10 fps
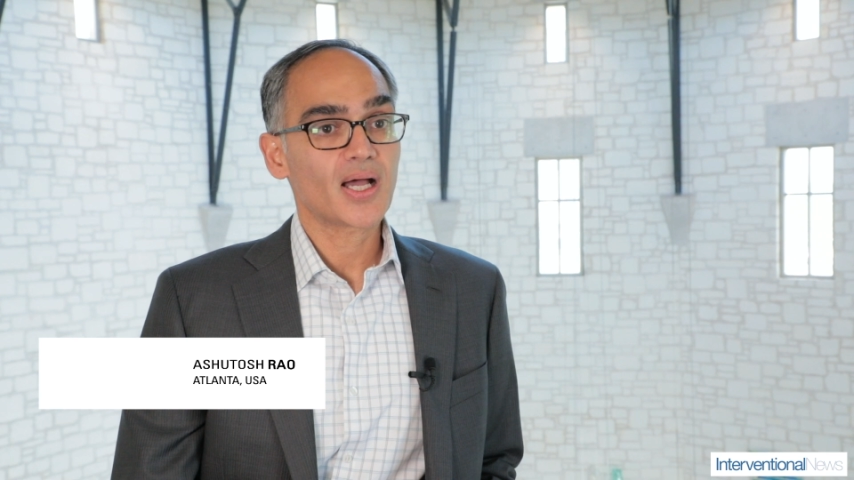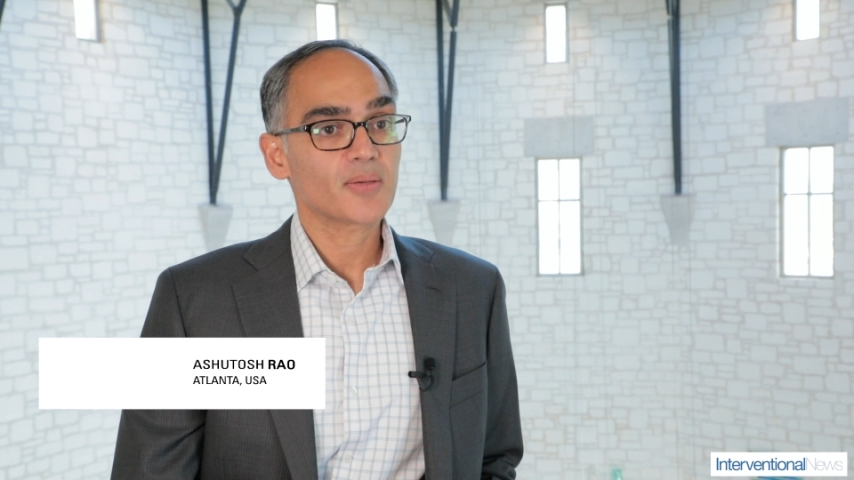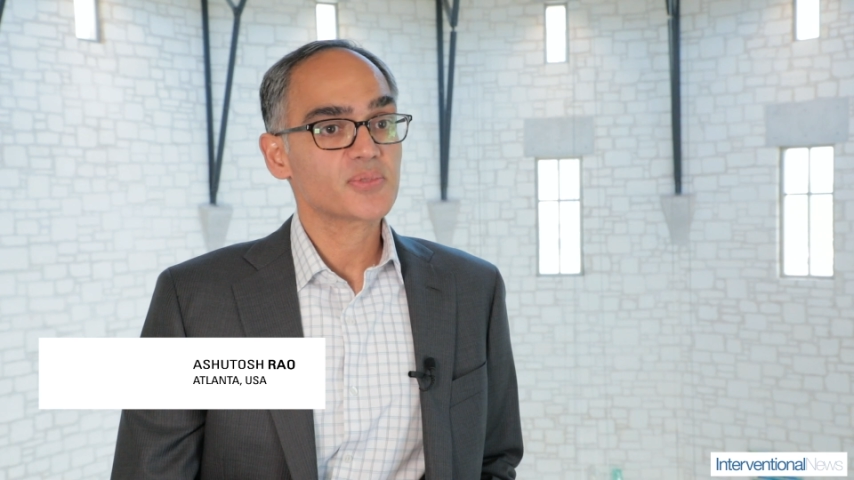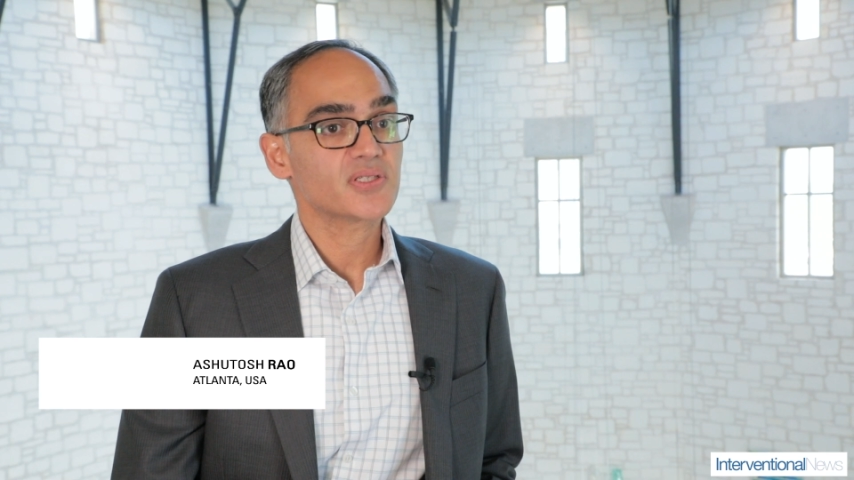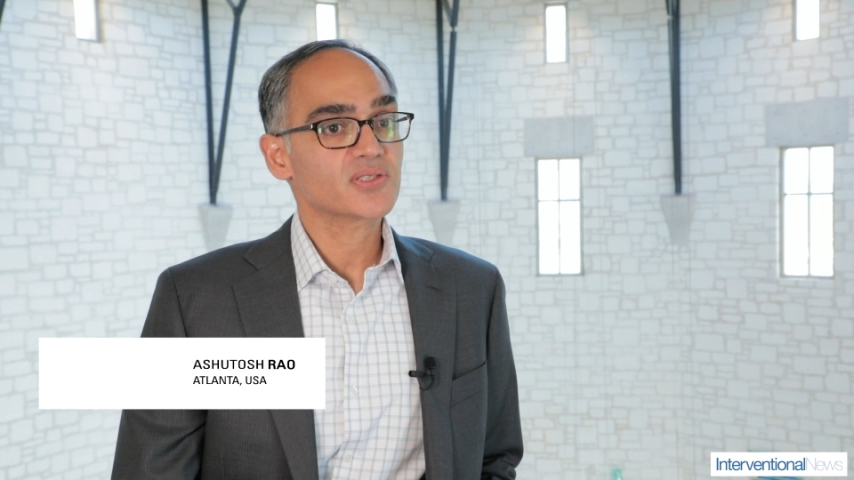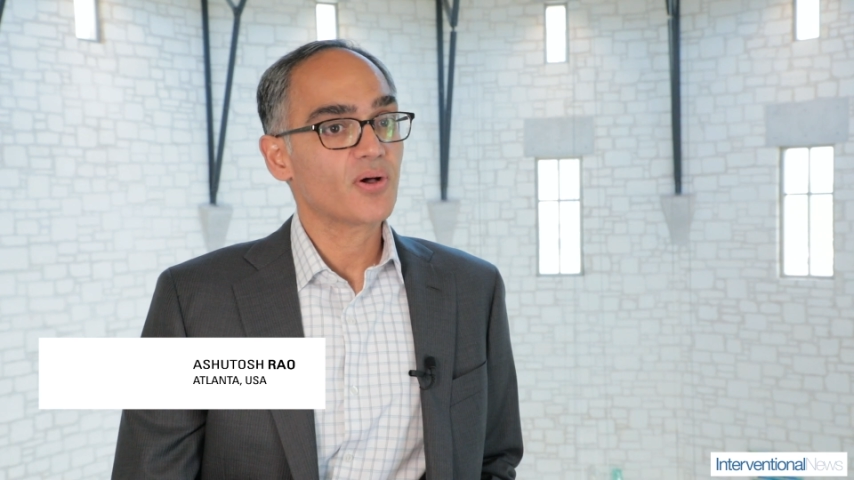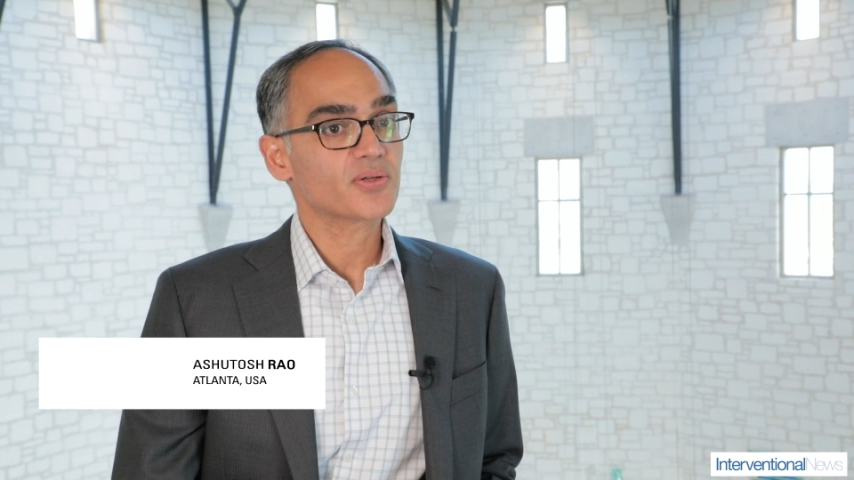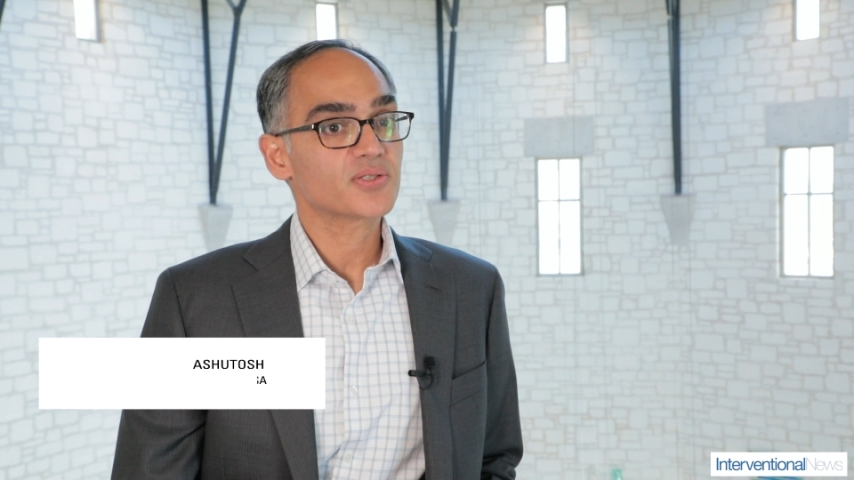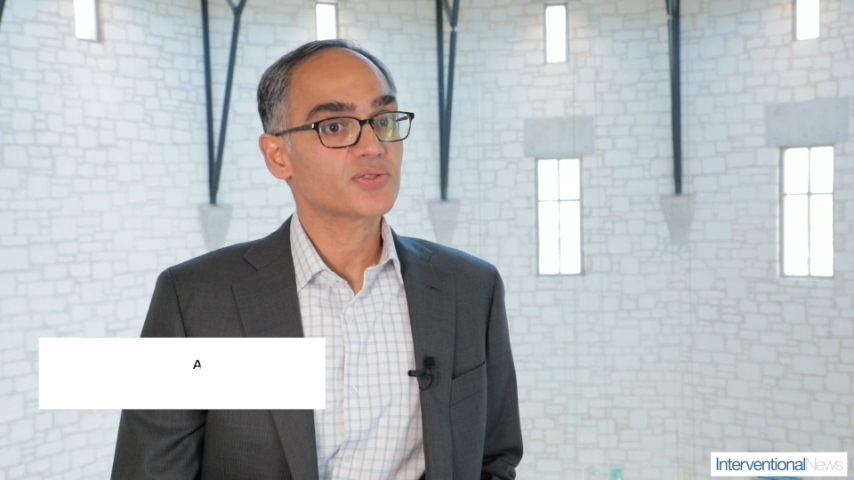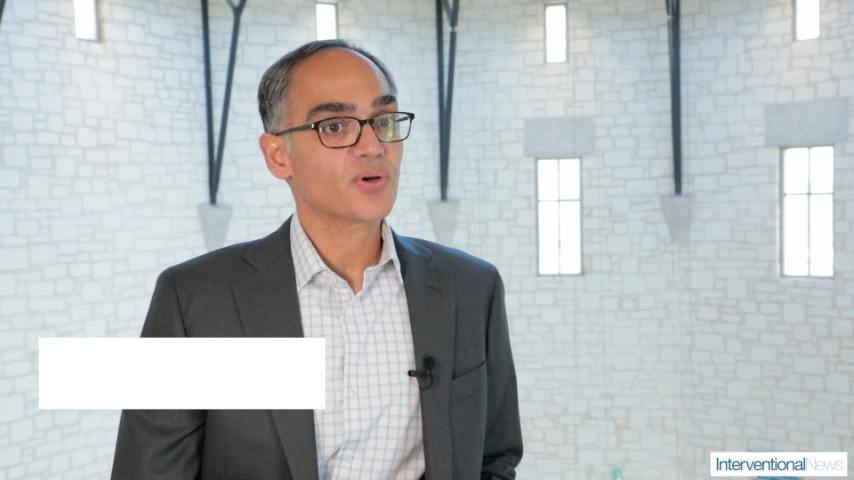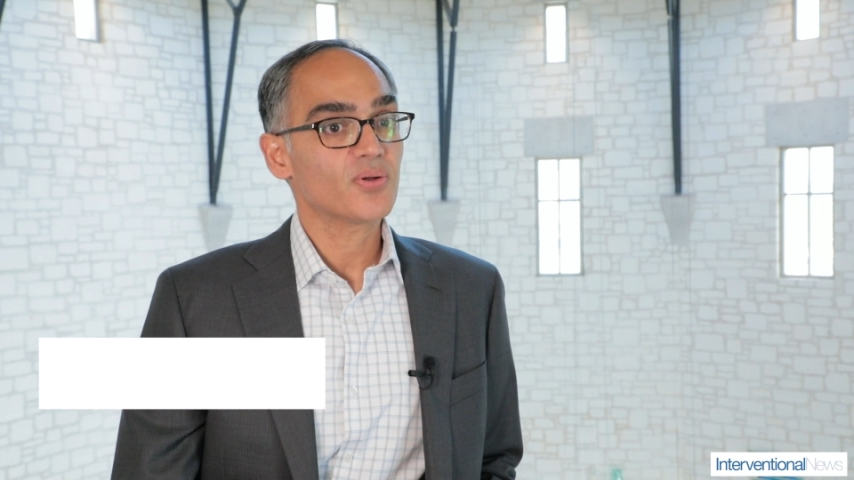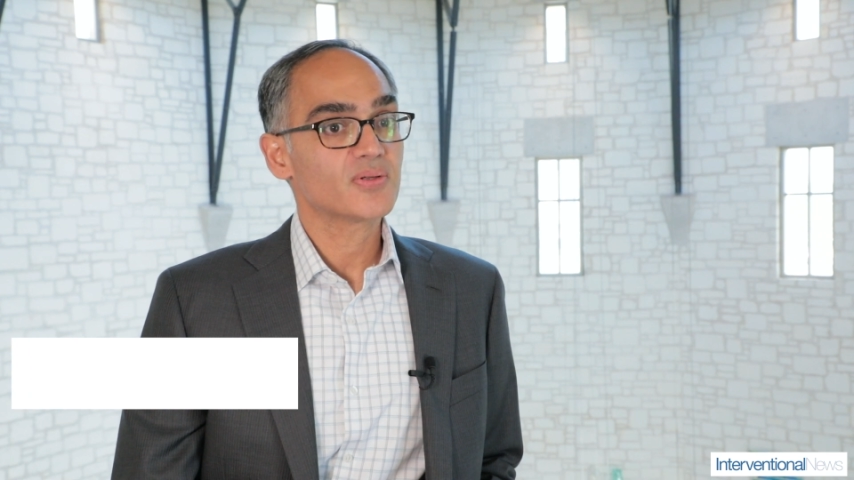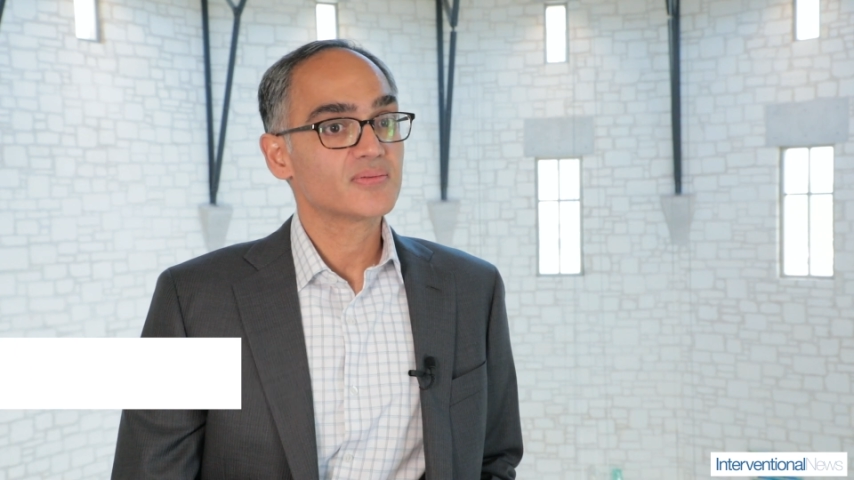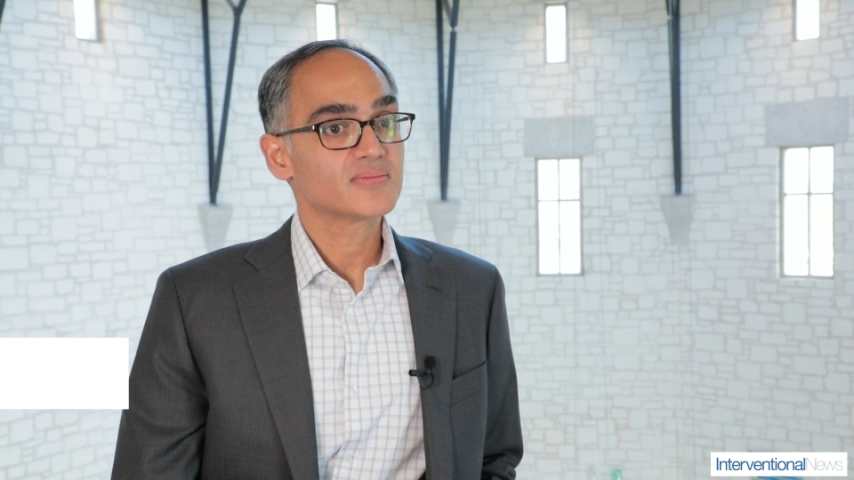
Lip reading: biopsies to OnControl.